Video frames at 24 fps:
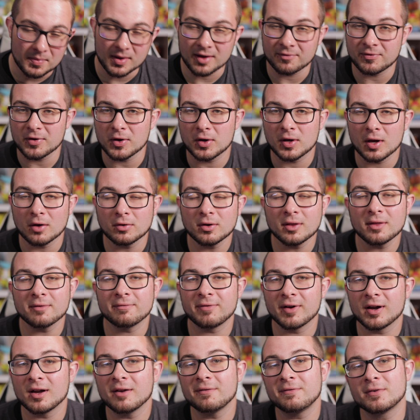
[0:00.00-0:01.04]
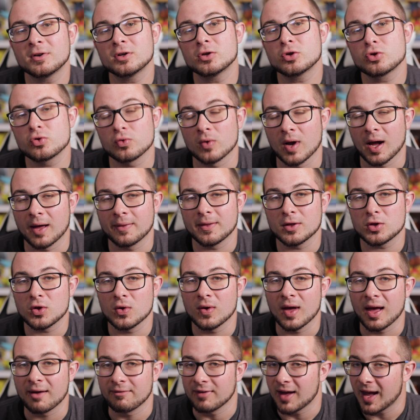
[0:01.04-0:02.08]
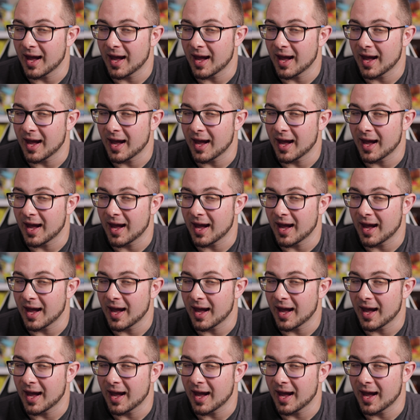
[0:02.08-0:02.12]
if you go to the very first shrine that you have